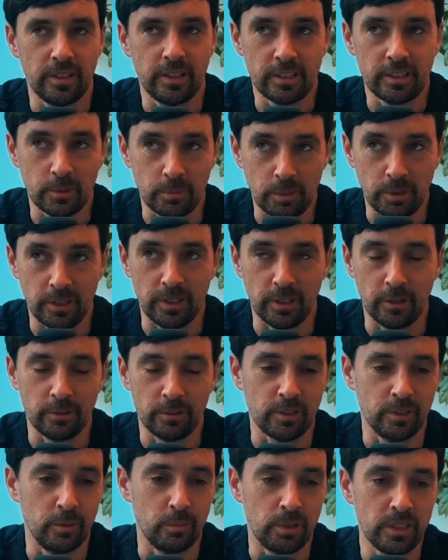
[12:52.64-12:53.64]
That's the point that I
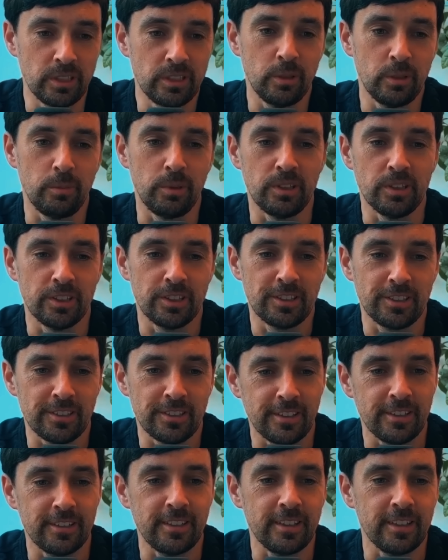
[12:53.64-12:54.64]
was going to bring to you, because
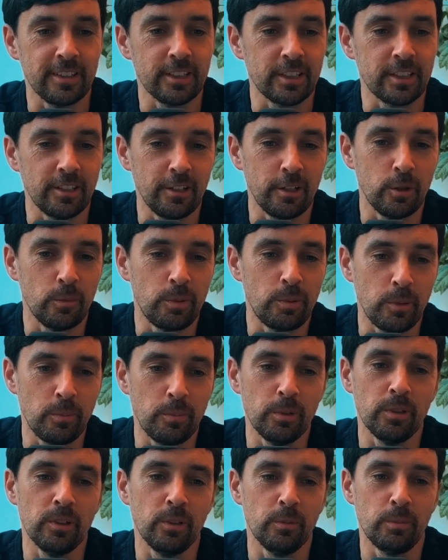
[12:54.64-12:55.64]
the thing is, a lot of
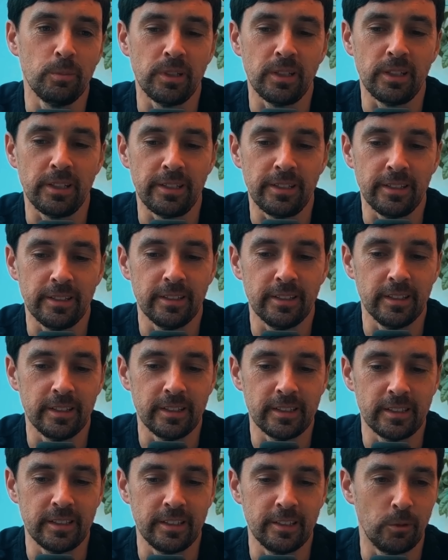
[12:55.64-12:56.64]
people will be
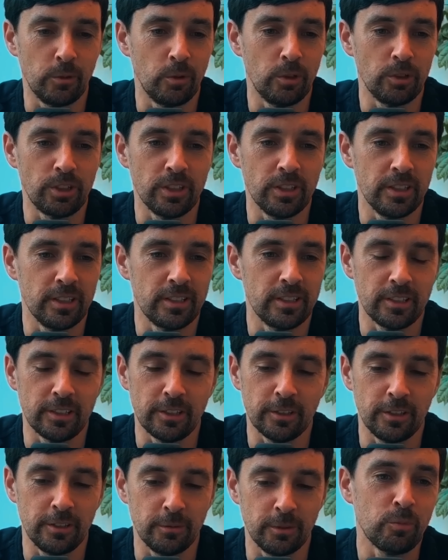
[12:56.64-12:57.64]
listening or watching this
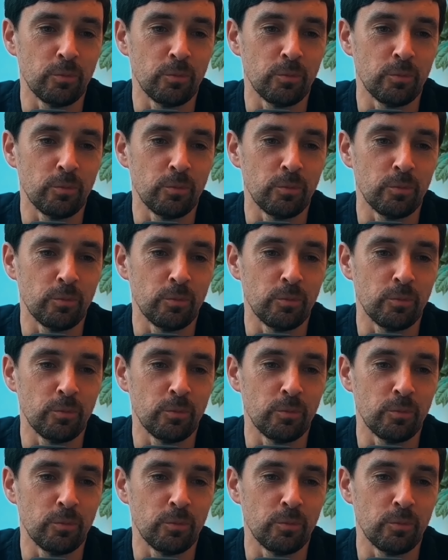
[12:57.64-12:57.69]
and going,